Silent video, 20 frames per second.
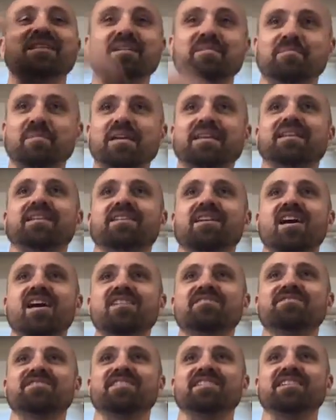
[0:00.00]
I made an
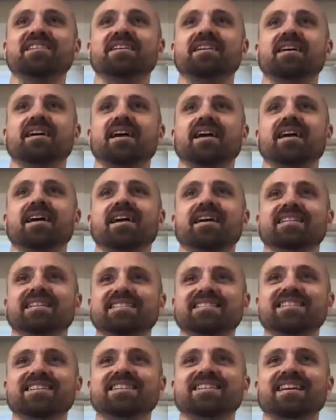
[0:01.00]
offer, and they
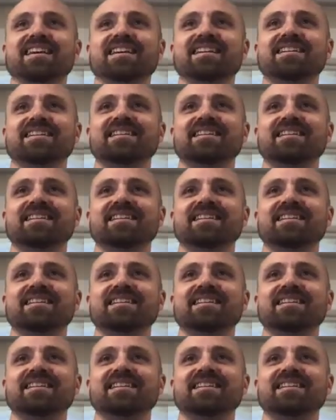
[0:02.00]
took it.